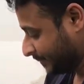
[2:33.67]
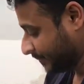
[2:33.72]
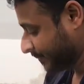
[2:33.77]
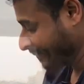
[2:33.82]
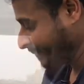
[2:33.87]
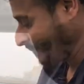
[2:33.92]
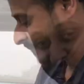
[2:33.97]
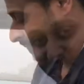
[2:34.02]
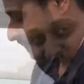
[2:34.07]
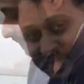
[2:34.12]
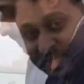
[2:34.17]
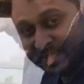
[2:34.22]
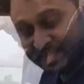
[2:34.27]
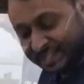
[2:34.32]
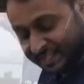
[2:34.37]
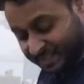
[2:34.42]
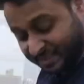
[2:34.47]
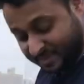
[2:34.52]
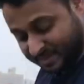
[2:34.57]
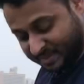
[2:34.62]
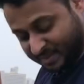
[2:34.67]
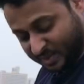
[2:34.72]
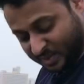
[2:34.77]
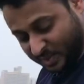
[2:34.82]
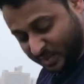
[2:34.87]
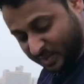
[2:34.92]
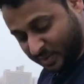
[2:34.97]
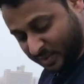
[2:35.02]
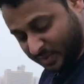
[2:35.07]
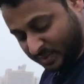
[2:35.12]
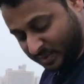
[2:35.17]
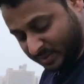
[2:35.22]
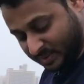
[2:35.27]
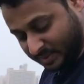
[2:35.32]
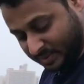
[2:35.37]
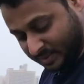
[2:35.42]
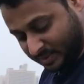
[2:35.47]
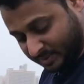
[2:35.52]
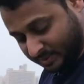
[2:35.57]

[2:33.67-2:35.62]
It's too windy here, so